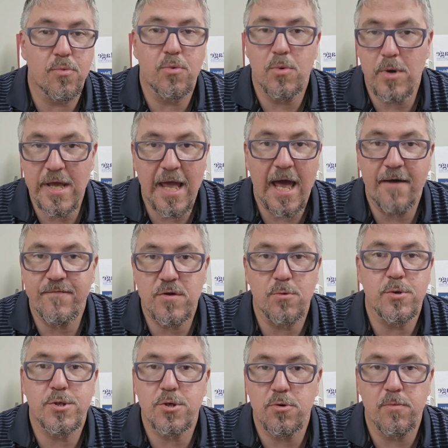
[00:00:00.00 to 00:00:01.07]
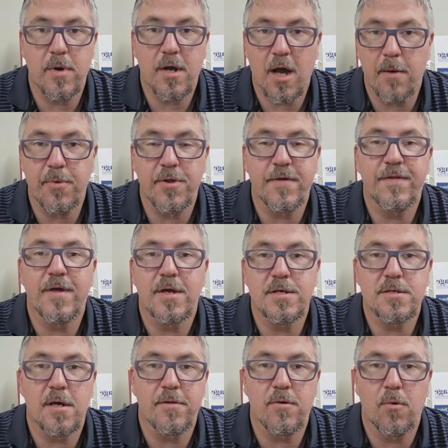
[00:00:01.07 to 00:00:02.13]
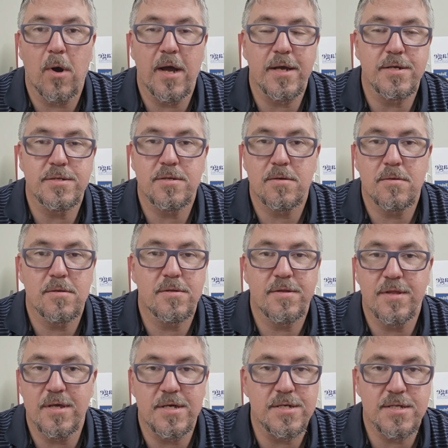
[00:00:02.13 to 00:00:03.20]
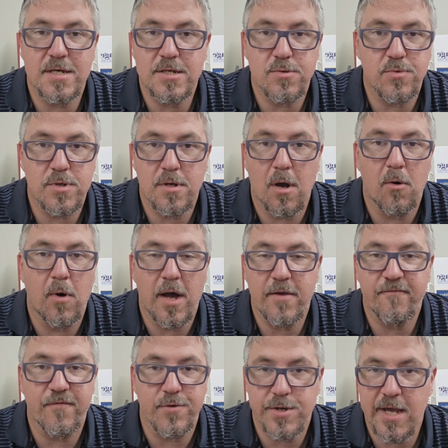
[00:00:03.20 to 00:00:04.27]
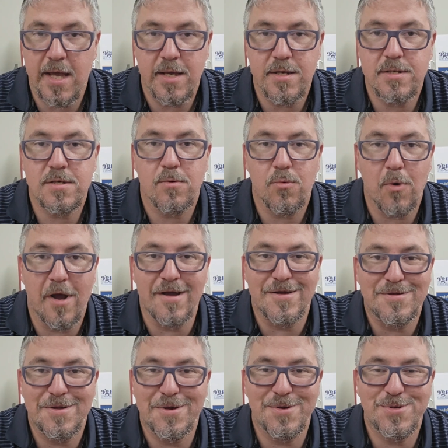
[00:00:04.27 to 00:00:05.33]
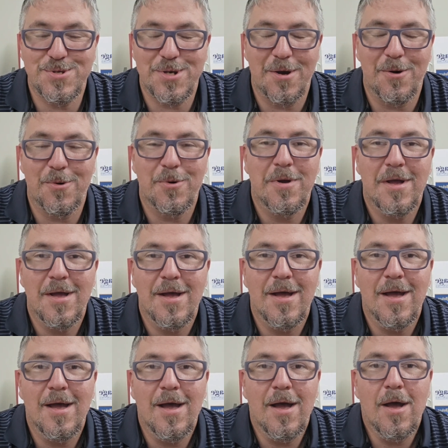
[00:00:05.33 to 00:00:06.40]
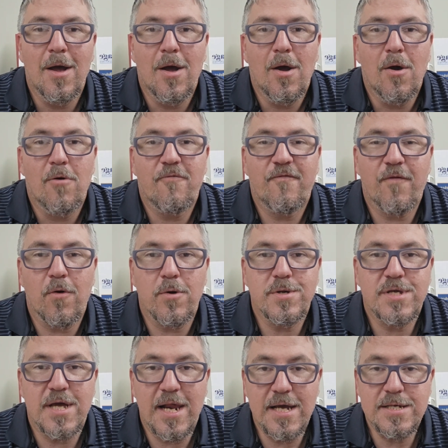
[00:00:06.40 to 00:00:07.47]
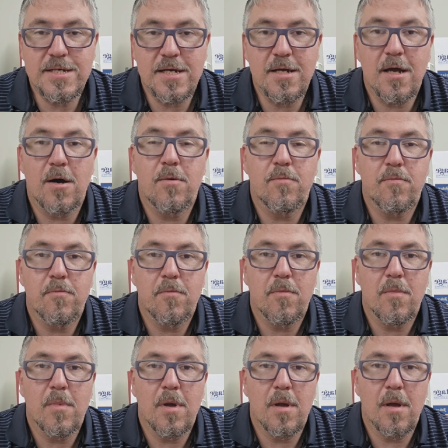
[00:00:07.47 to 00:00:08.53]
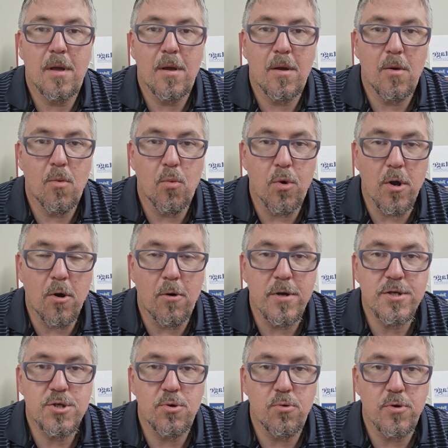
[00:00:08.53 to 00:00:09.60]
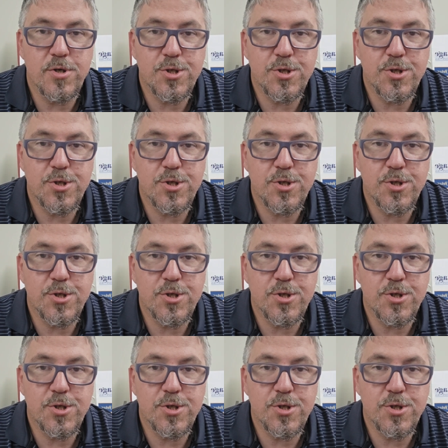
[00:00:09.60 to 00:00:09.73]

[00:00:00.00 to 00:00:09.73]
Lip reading: we have to assume a couple of things, otherwise these things would go on for days, right? So for today's income, we're going to